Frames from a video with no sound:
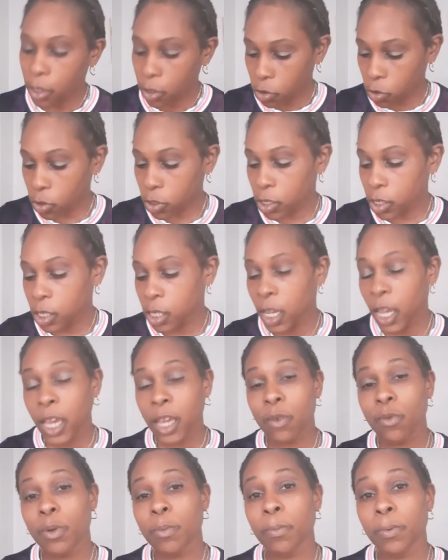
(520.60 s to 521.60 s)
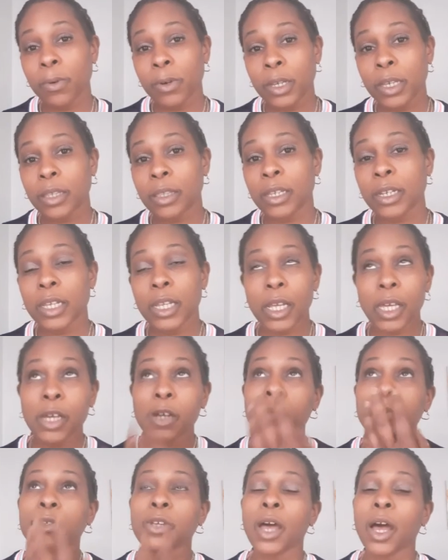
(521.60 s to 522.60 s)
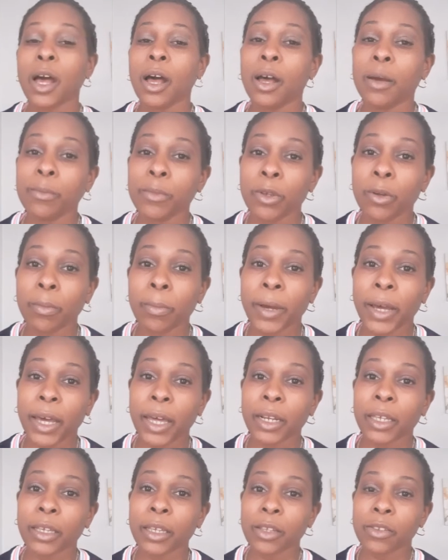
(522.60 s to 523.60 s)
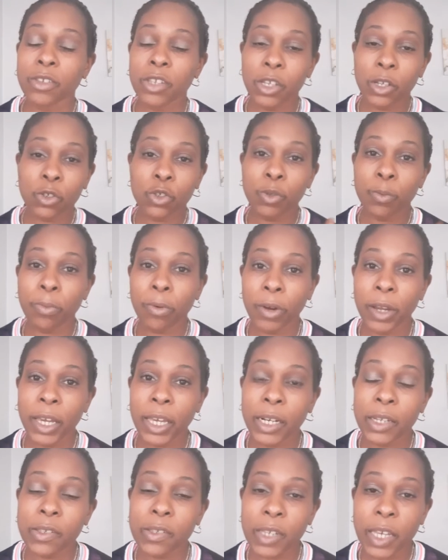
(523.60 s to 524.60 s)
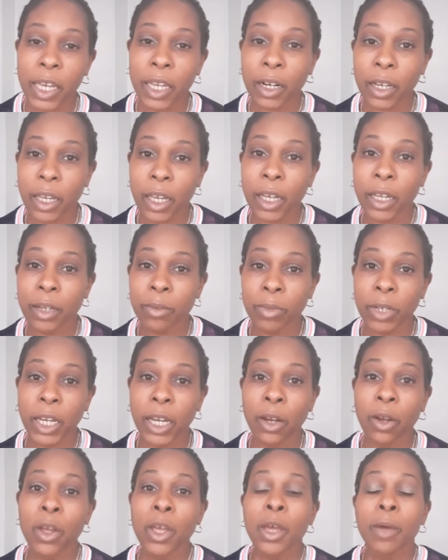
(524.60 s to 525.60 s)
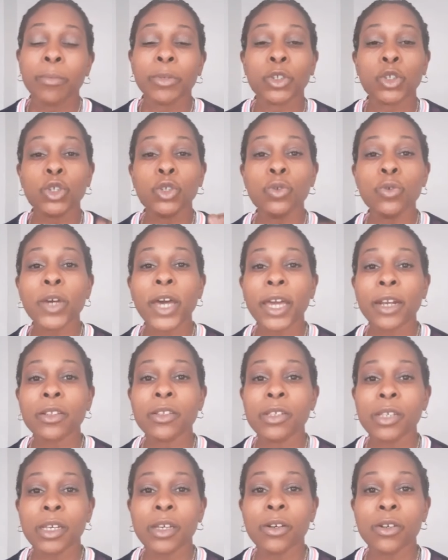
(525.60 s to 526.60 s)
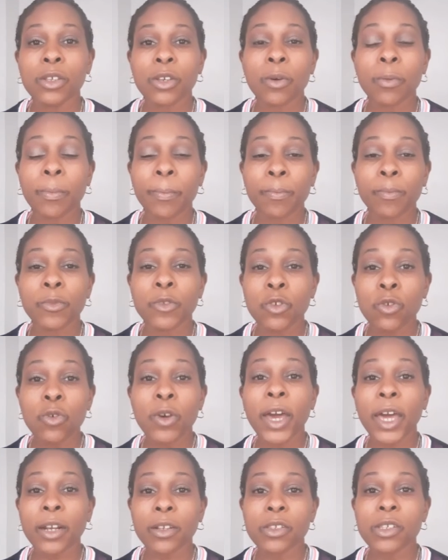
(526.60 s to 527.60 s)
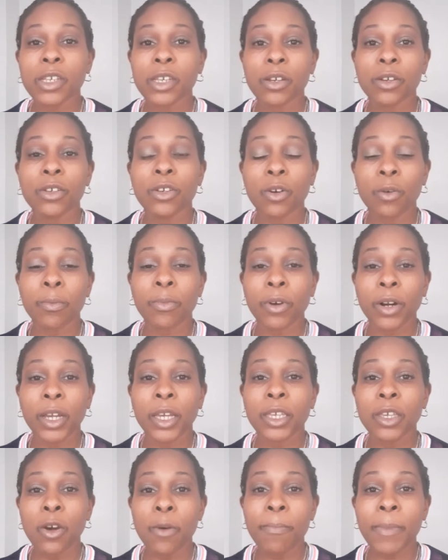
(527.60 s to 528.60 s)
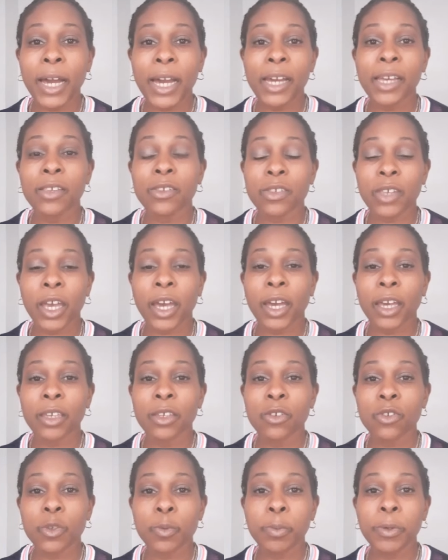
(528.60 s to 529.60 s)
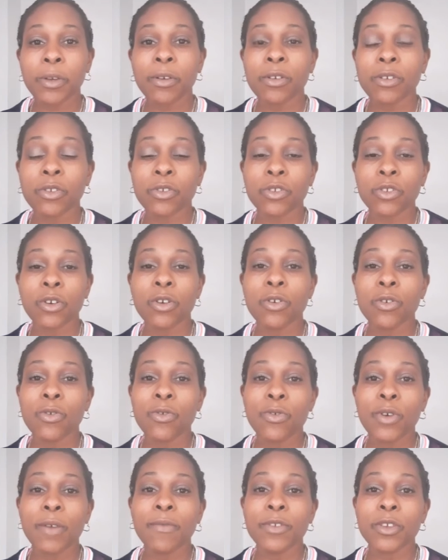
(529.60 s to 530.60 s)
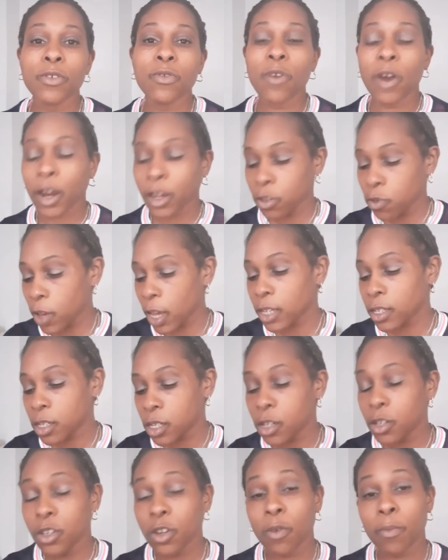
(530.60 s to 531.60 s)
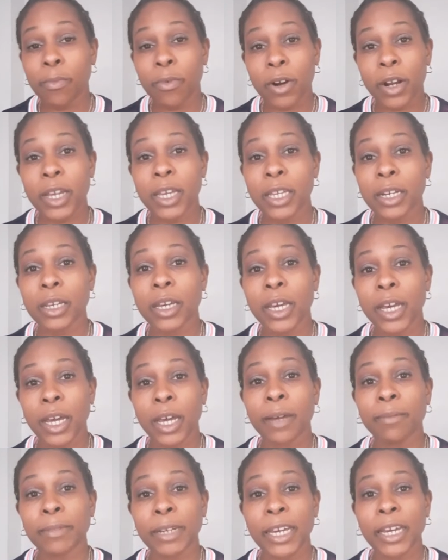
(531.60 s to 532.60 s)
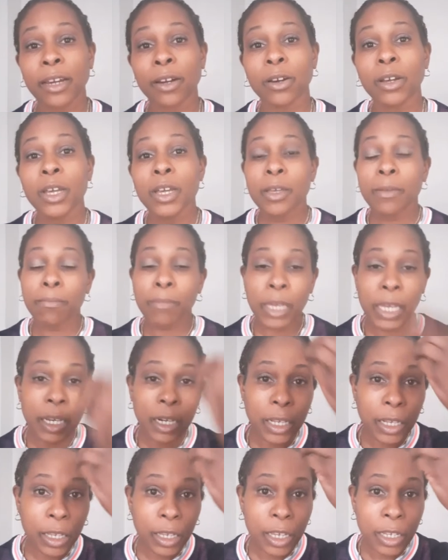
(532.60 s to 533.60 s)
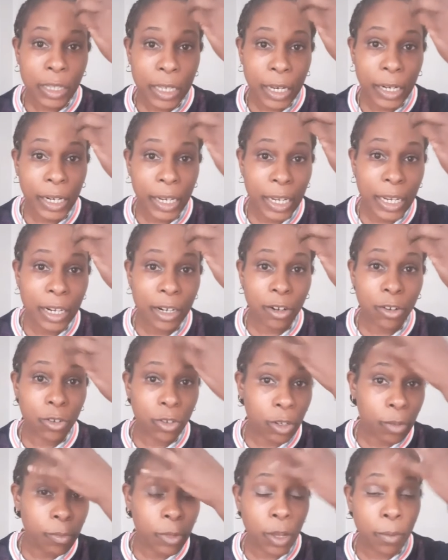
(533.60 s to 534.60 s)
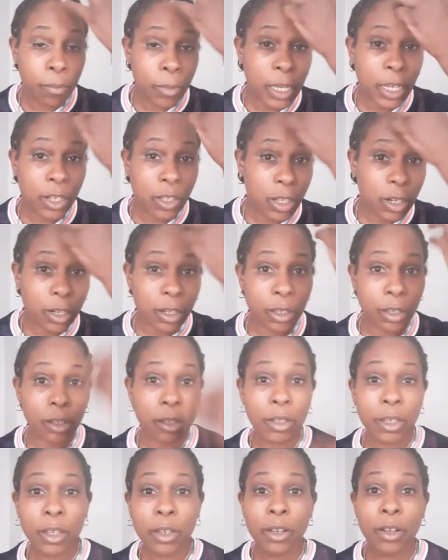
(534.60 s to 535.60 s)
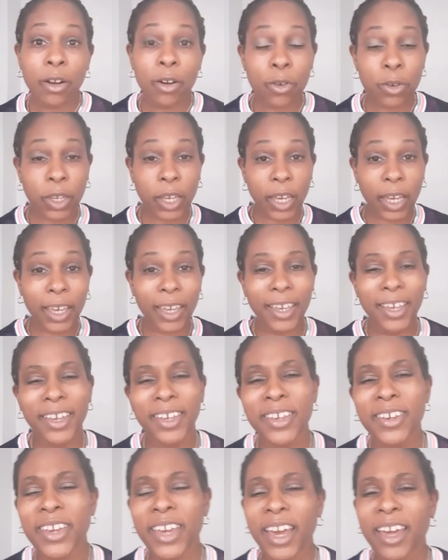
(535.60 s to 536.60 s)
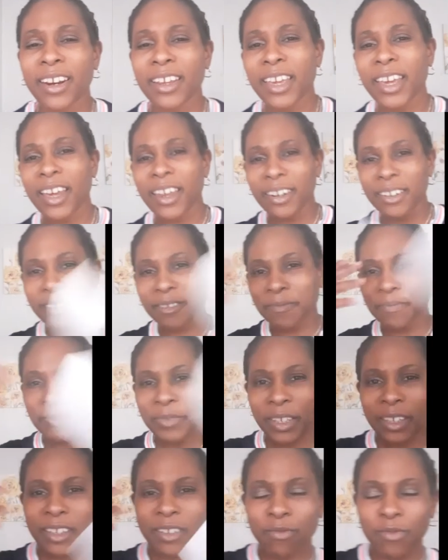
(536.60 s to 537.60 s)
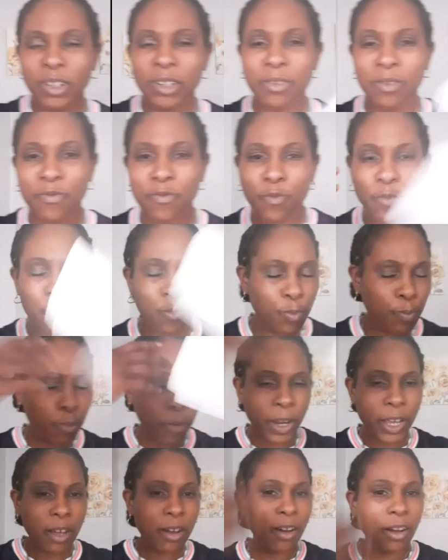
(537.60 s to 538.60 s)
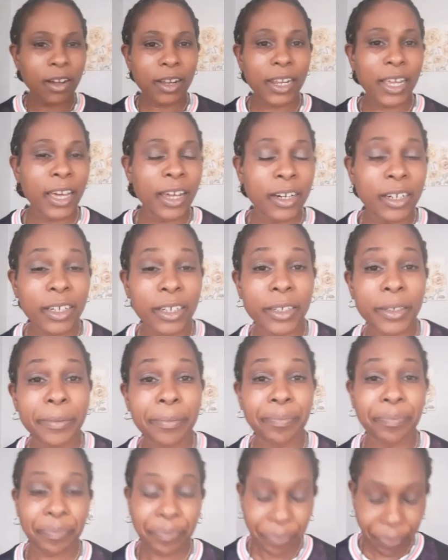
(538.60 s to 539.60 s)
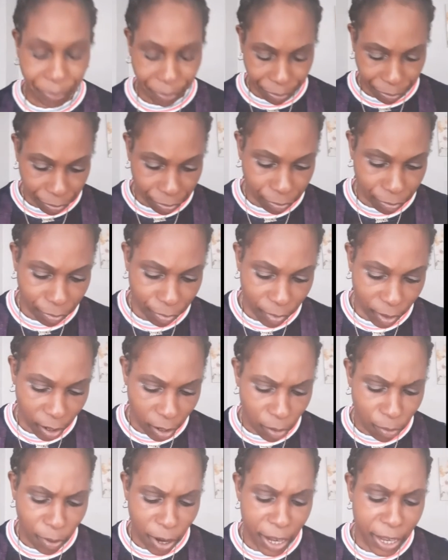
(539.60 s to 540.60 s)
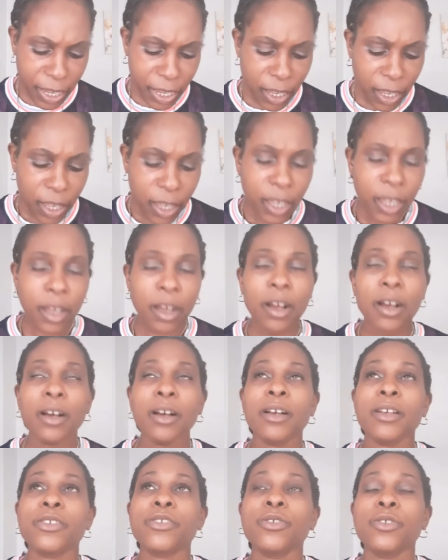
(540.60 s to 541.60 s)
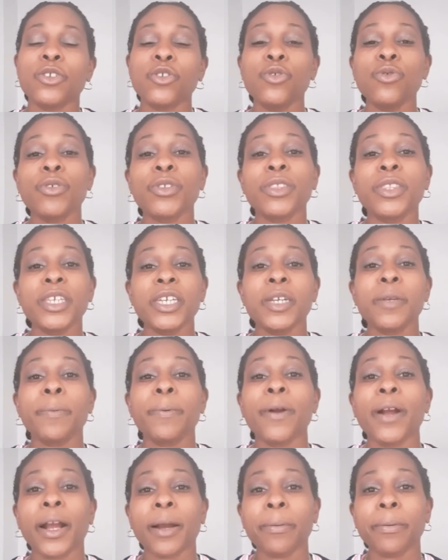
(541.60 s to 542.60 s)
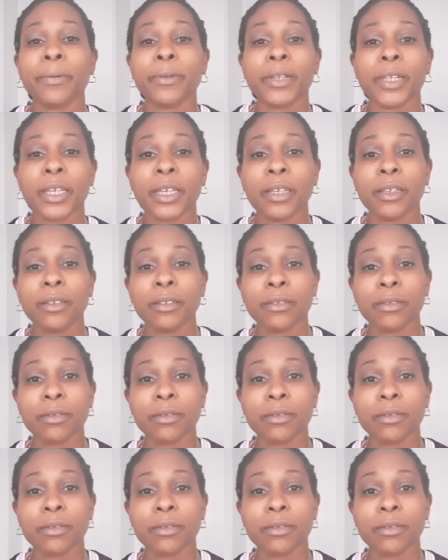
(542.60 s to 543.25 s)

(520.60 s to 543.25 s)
So it's the same with breathing. It helps calm your body. It tells your brain it's time to calm down. But you got to tell your brain, your mind's eye, your spirit, your soul, whoever you are, you got to tell your brain to calm down. Meaning get that anger, the amygdala, okay? You gotta break all that up, right? So that you can think properly.